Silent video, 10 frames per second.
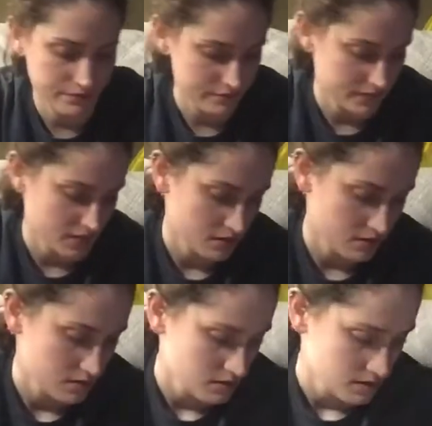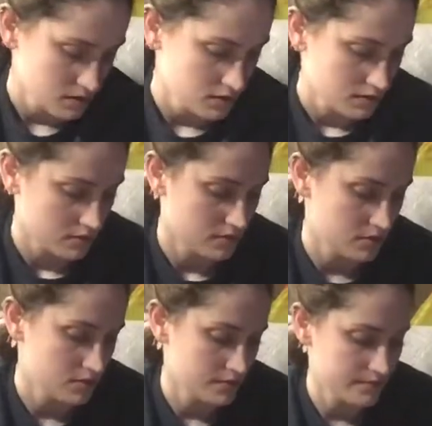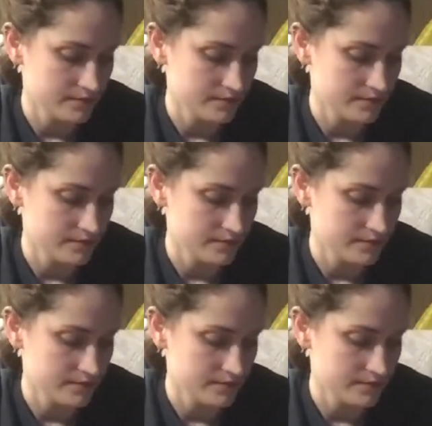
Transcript: (no one is talking)